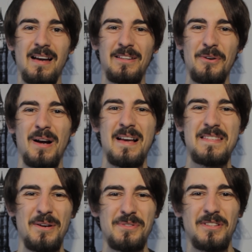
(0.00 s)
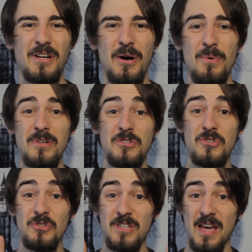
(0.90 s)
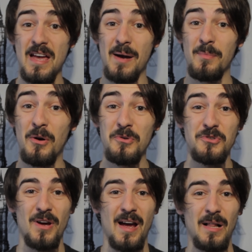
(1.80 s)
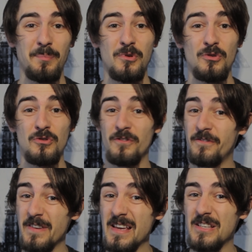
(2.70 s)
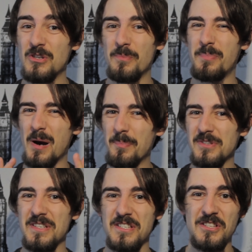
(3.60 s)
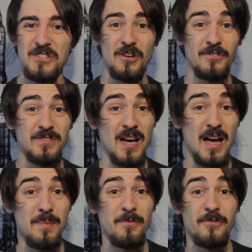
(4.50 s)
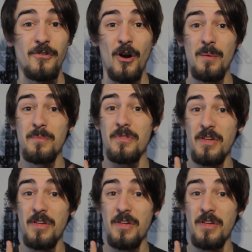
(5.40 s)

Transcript: Hello guys, how's it going? Today I'm going to help you to fix your prepositions of time from